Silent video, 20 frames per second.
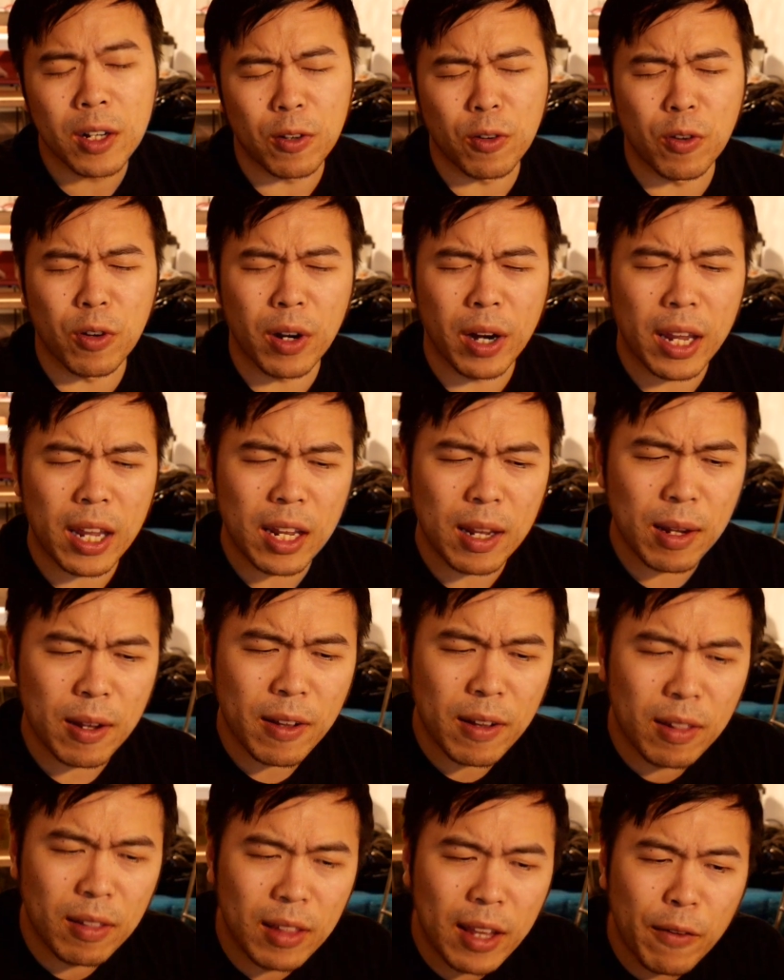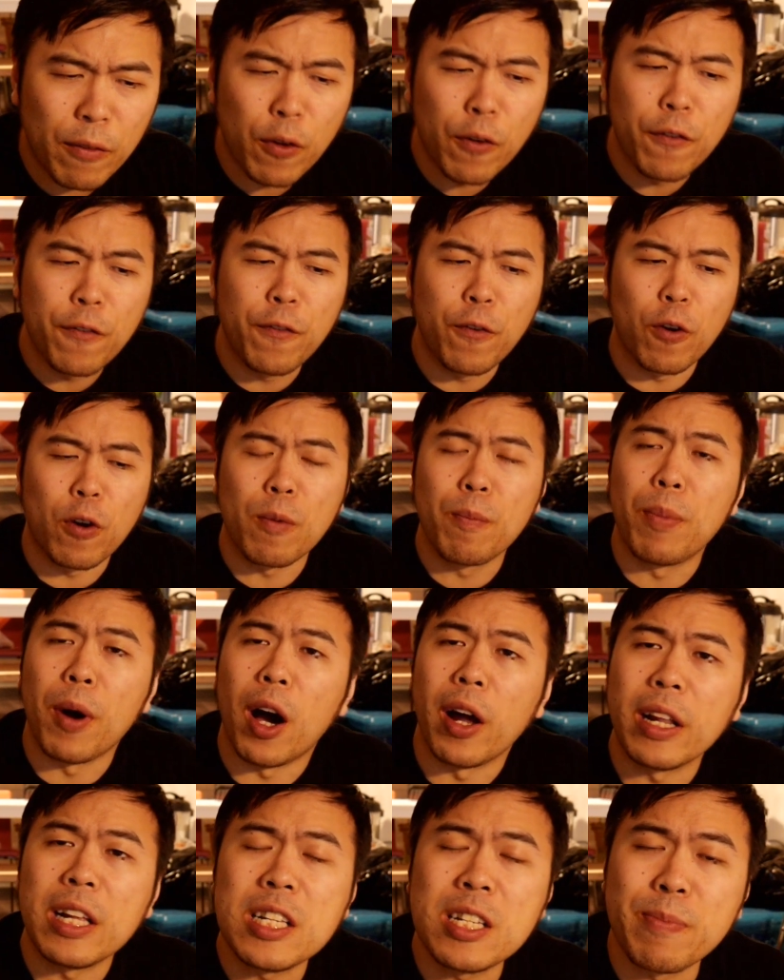or a level 4
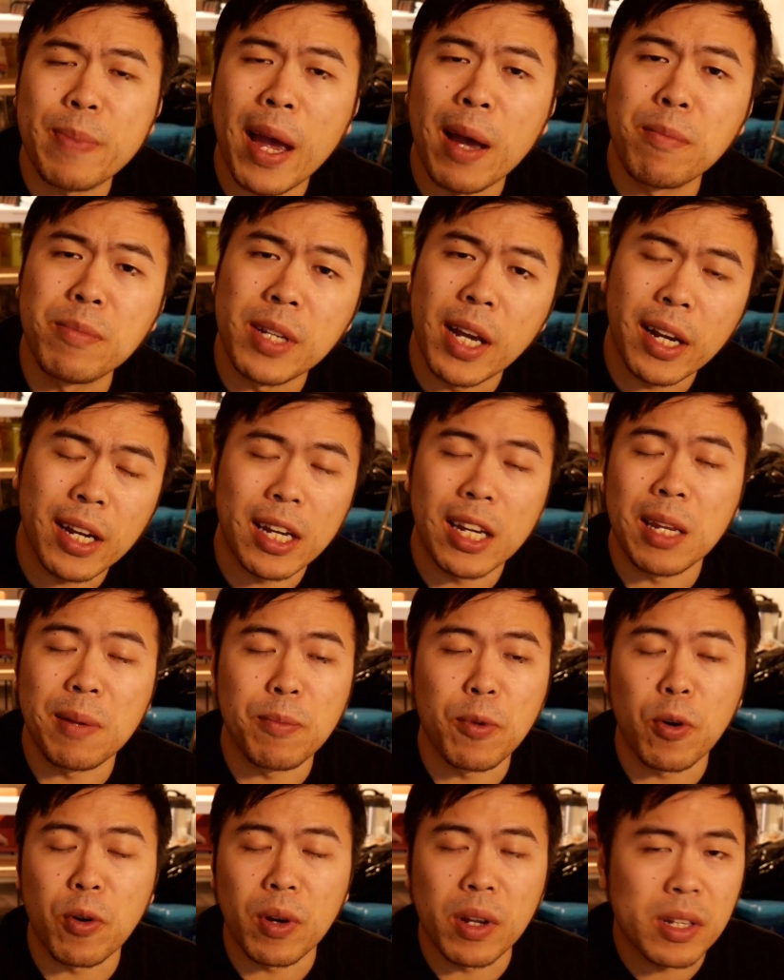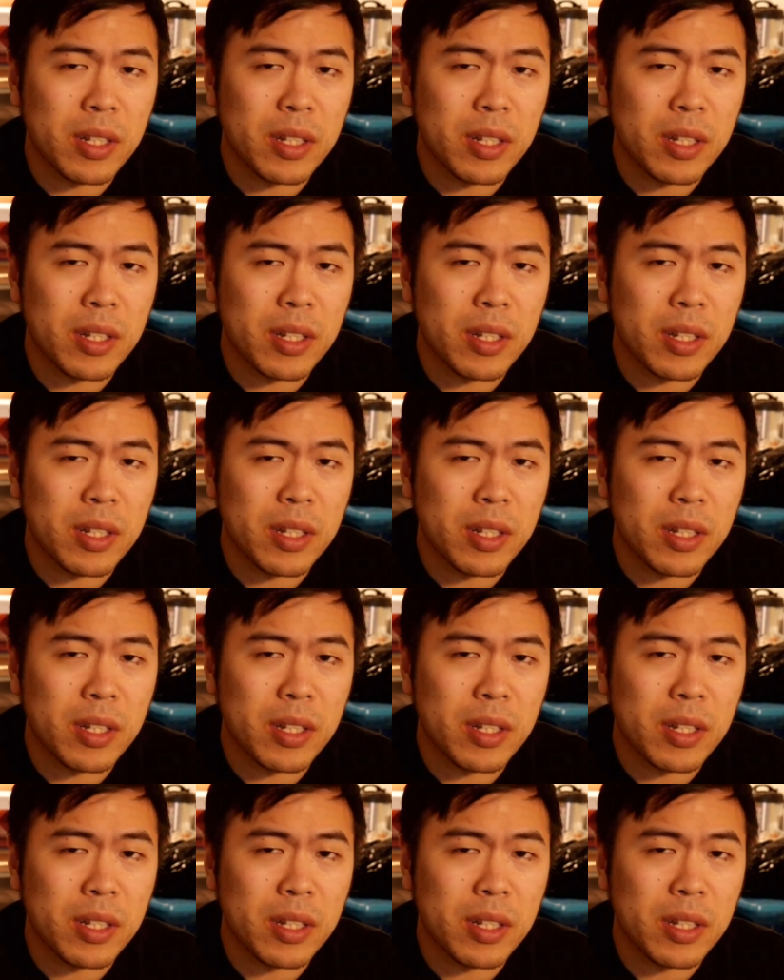body spam deck anymore.